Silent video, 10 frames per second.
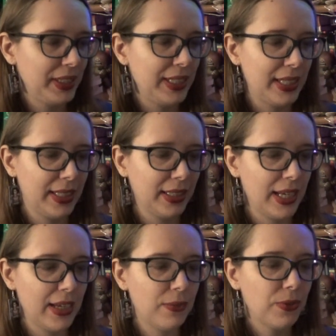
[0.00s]
He did
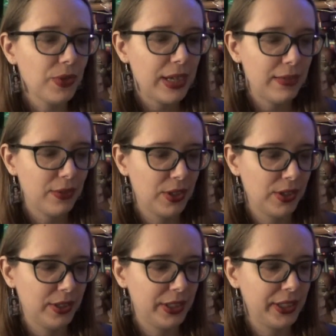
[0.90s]
like free
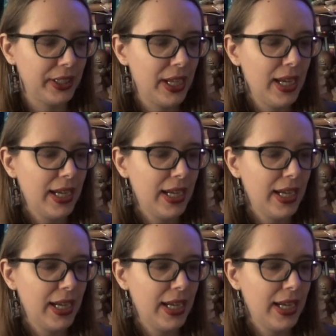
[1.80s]
verse,